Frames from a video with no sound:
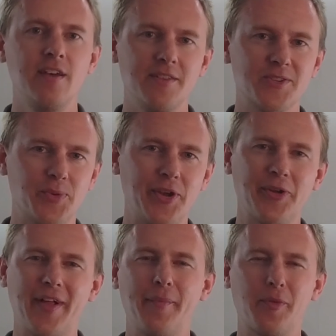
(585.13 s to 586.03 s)
This way you're
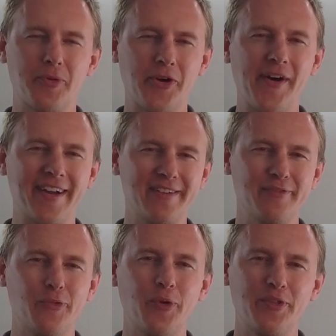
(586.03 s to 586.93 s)
a lot more proactive
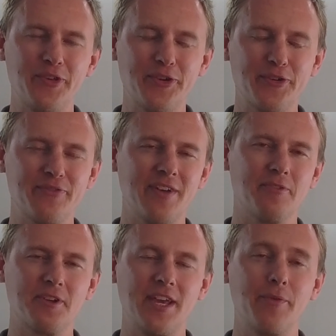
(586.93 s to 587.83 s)
with your
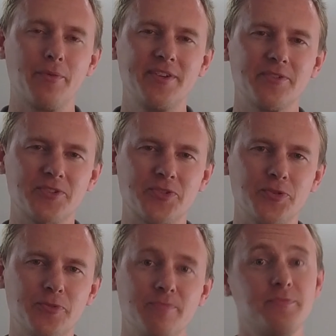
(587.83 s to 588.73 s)
favorite keyword research
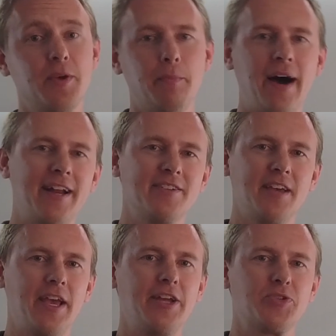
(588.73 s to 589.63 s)
tool. Mine is
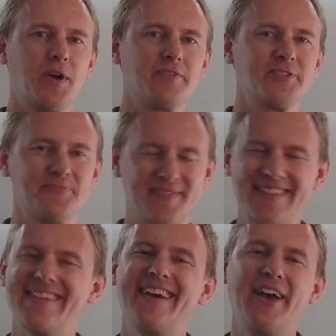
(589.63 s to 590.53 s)
Ahrefs.
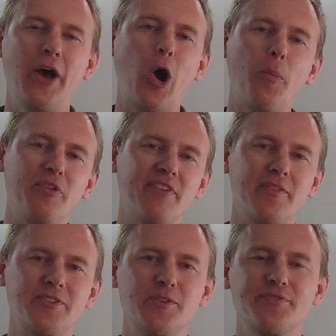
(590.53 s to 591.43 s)
Hope you found
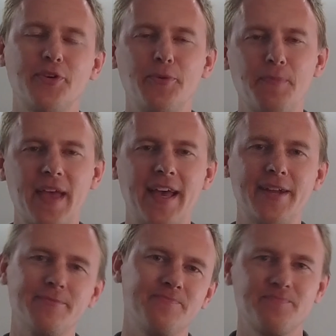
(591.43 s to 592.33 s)
this useful,
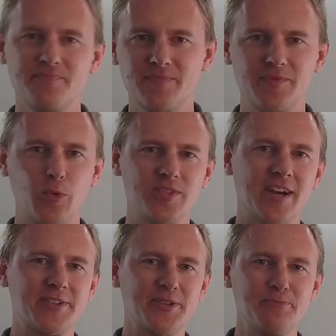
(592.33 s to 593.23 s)
and we'll
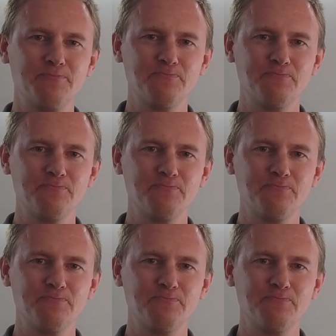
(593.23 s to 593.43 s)
talk soon.